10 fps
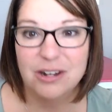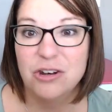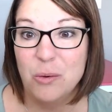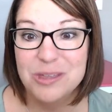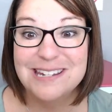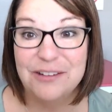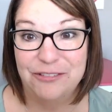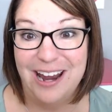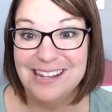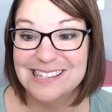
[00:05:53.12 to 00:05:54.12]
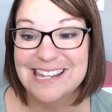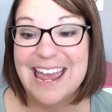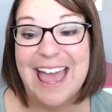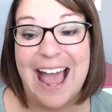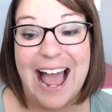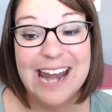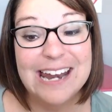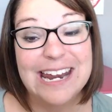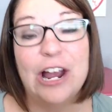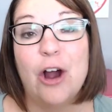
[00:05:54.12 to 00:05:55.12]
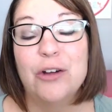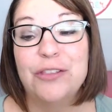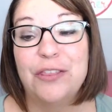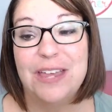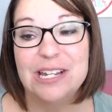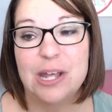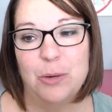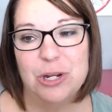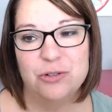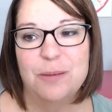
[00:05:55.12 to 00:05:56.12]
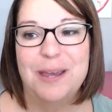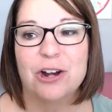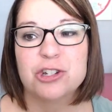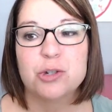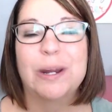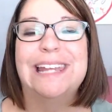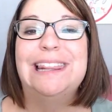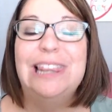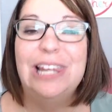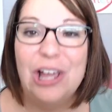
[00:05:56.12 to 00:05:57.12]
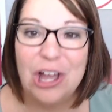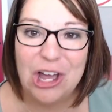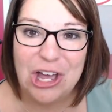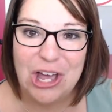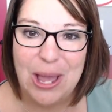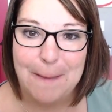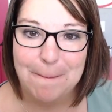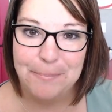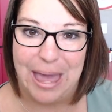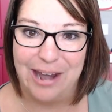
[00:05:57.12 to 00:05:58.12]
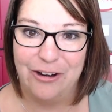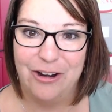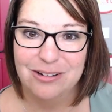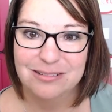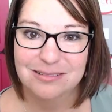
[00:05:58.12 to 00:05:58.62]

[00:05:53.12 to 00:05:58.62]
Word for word: know the difference. Editing are the things that we do to make our story look better.